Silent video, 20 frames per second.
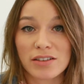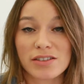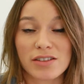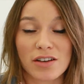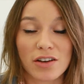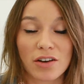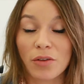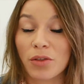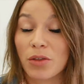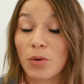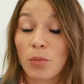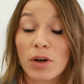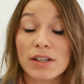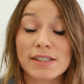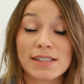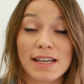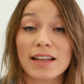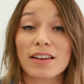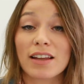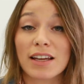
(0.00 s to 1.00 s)
So the
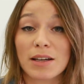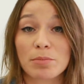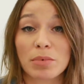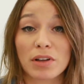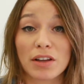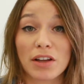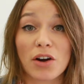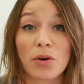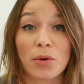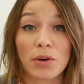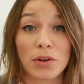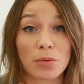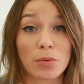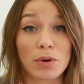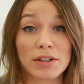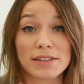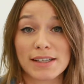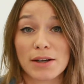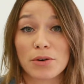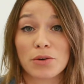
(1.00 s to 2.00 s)
ones I link below are the
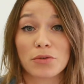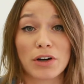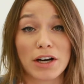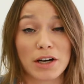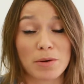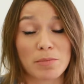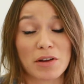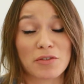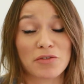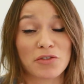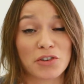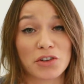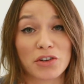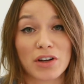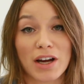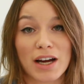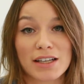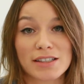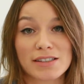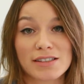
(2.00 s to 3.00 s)
ones I would recommend for you
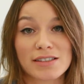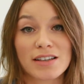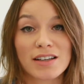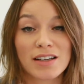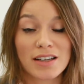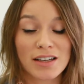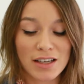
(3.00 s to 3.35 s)
guys.